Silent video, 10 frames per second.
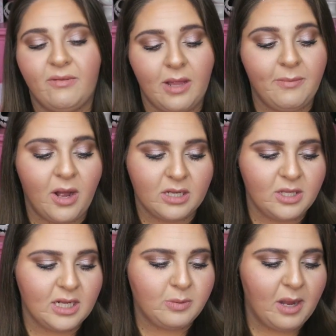from that box,
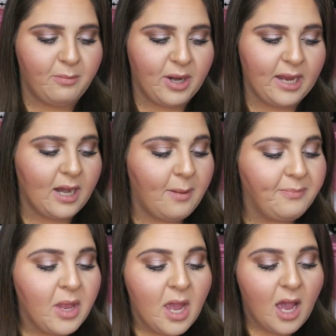so that's why I'm bringing it
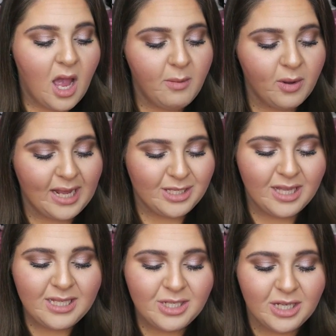up. Okay, so
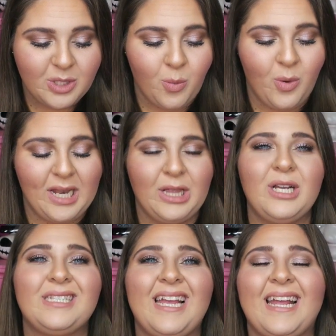this is just what it
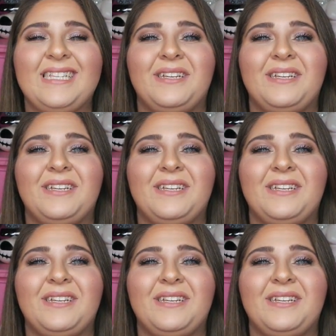looks like.